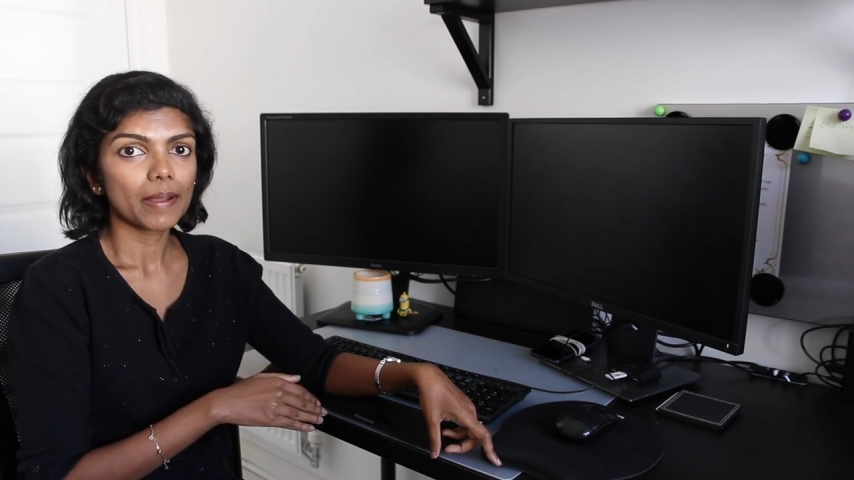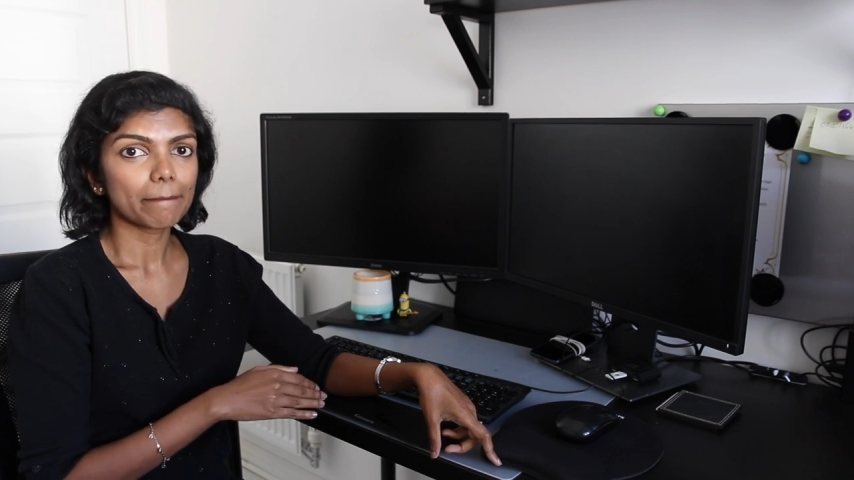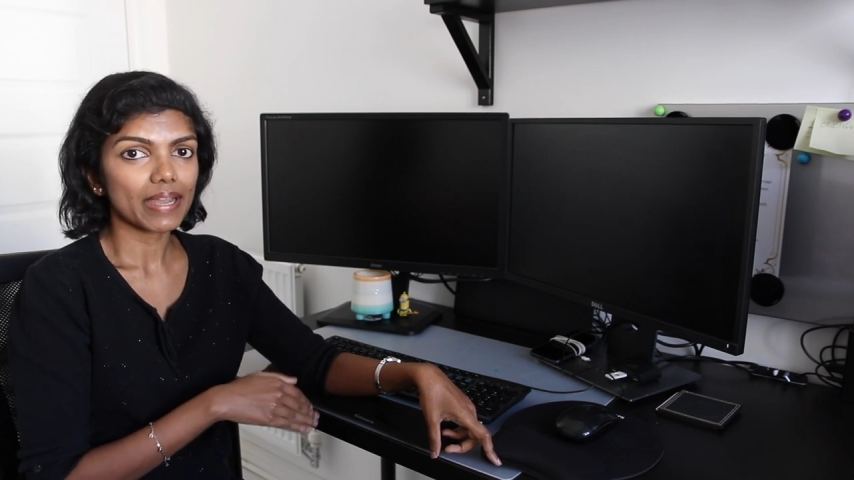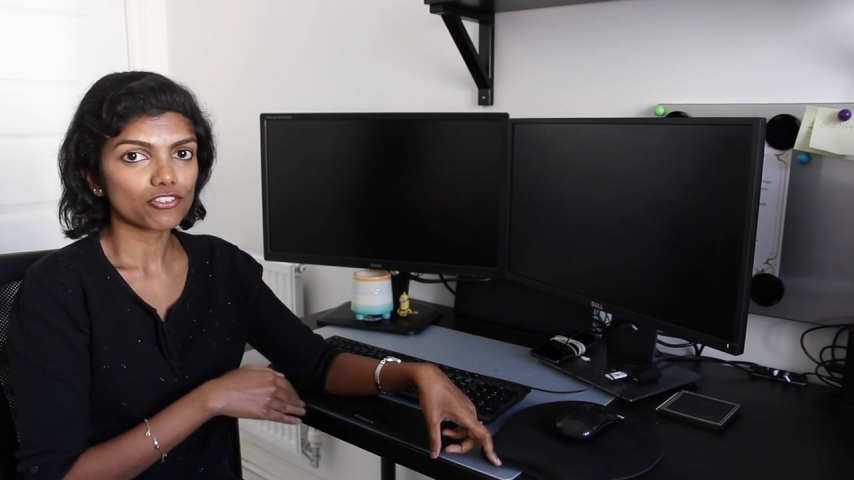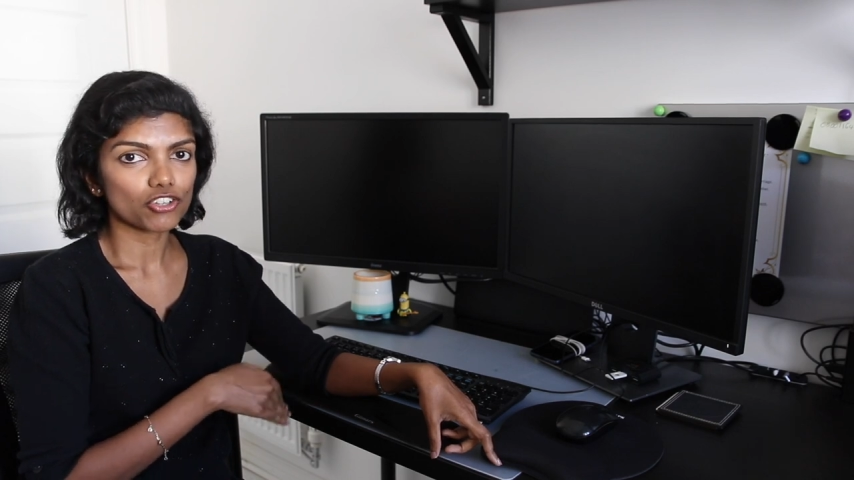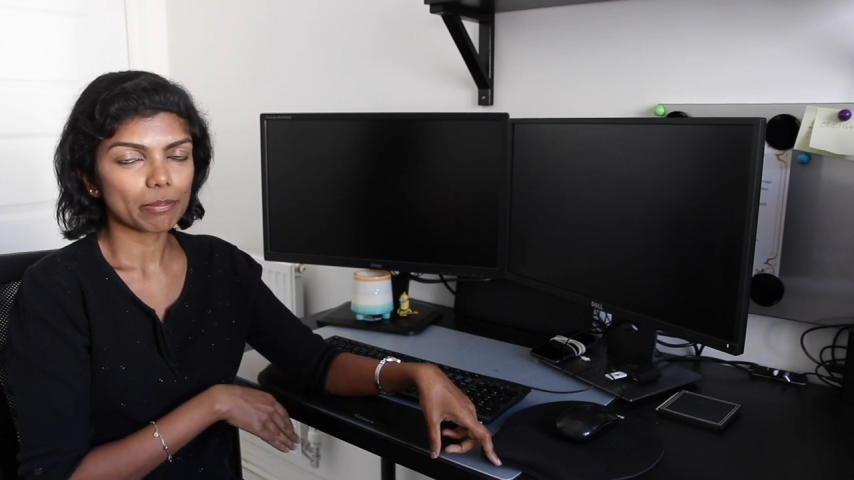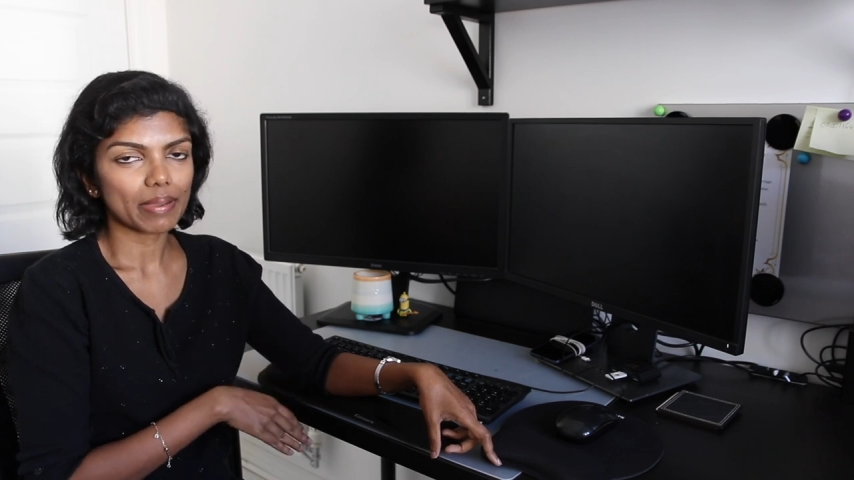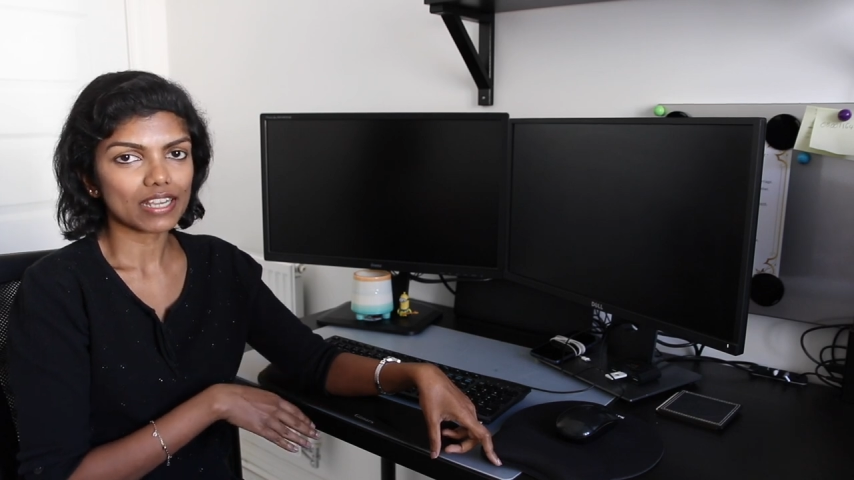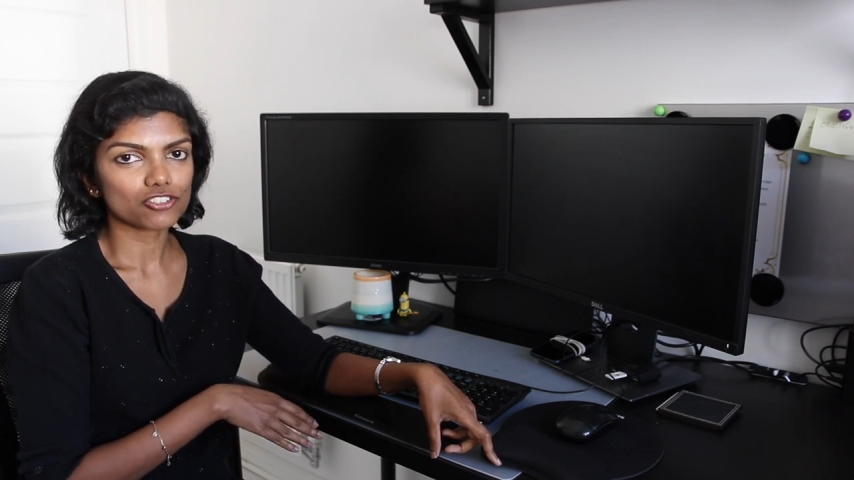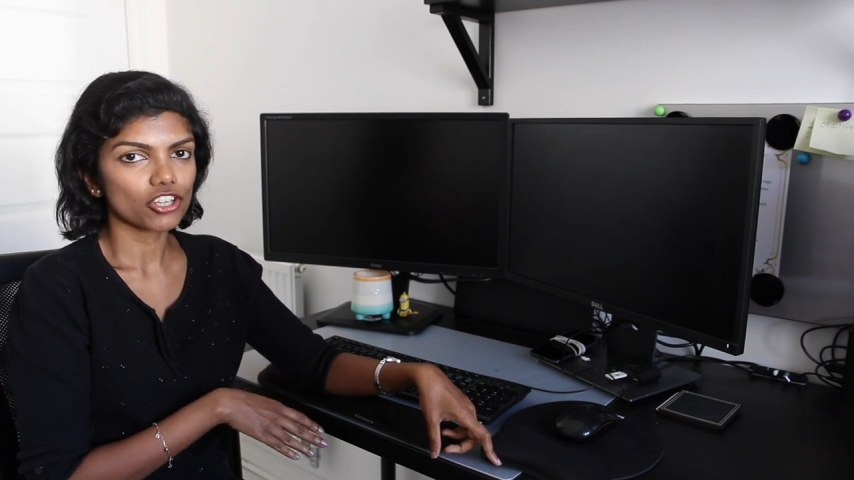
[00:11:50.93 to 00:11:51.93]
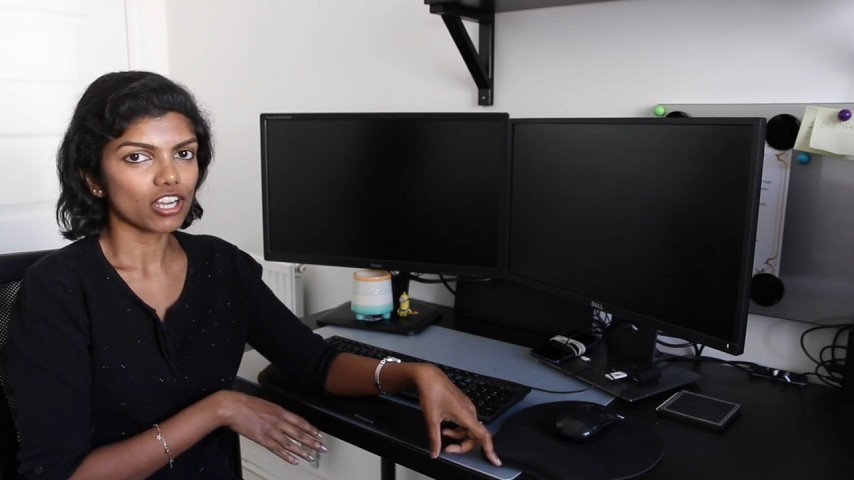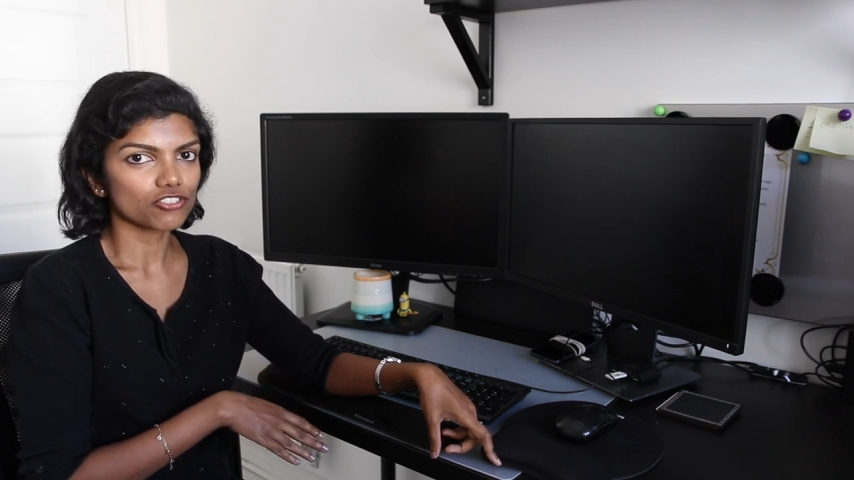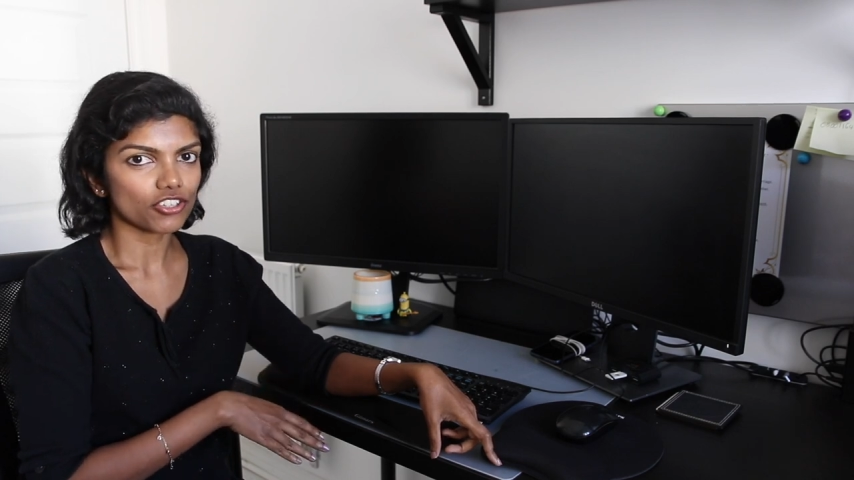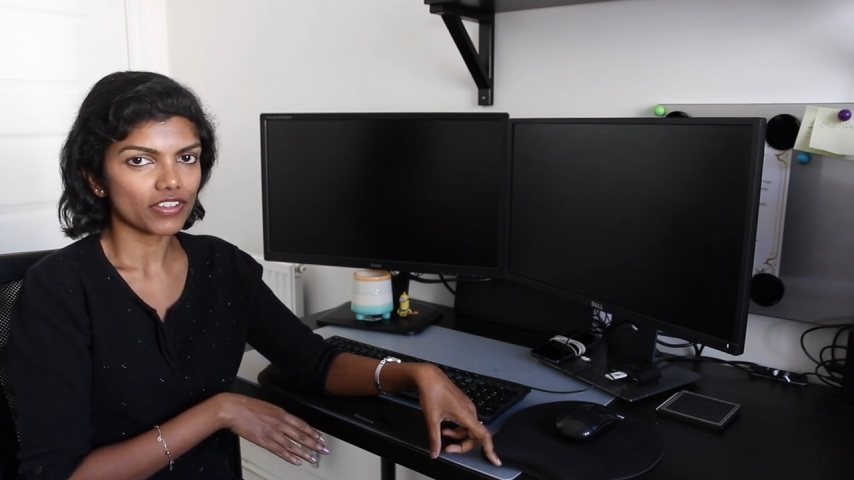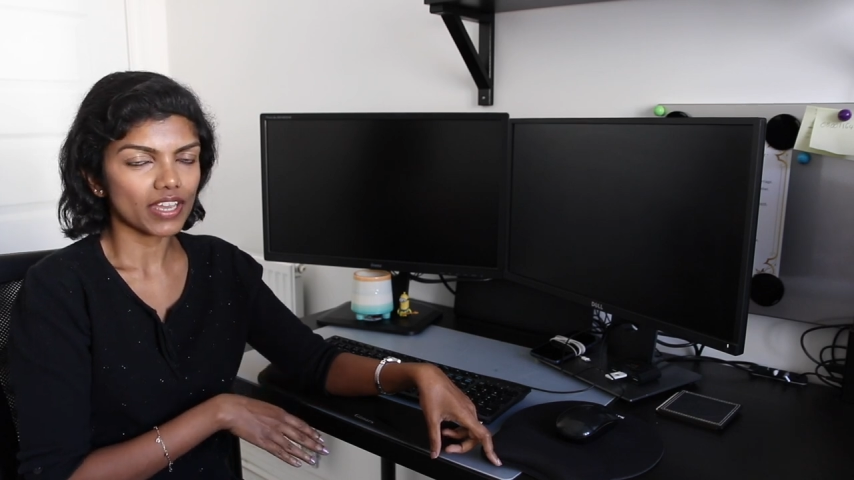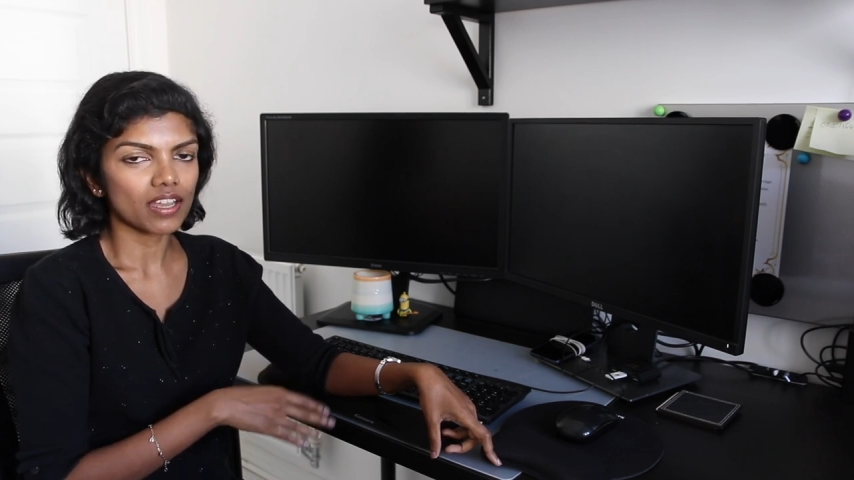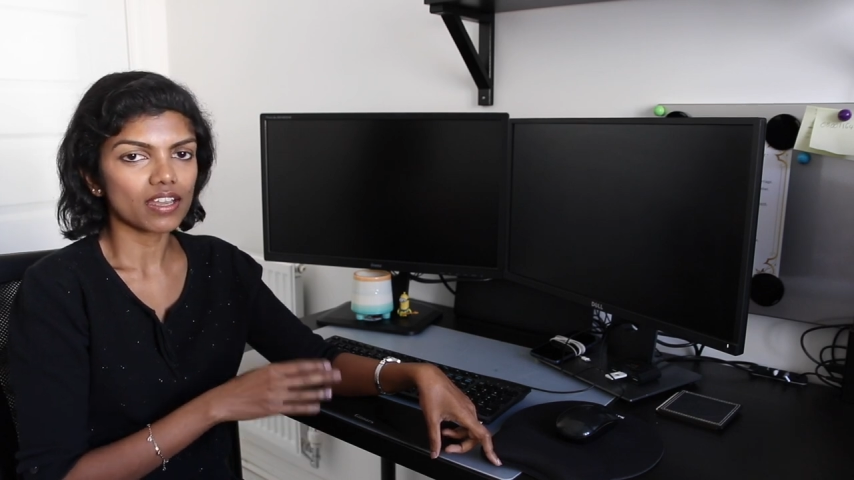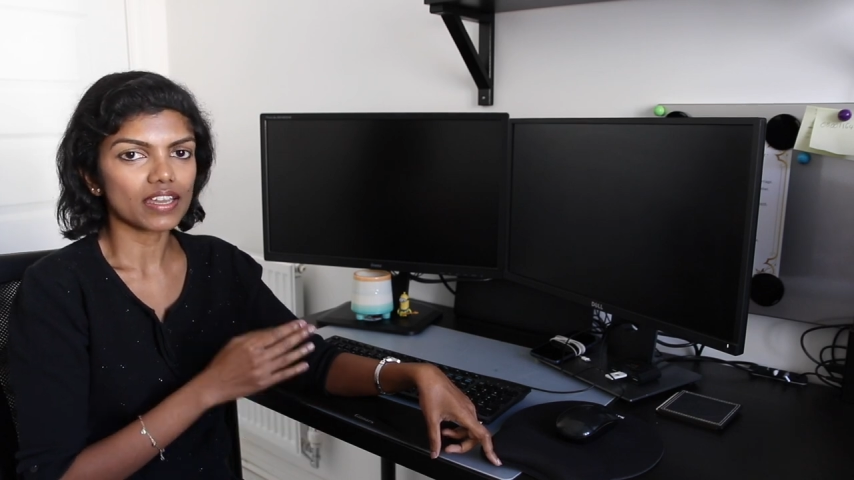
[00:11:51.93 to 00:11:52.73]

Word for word: battery pack charger there,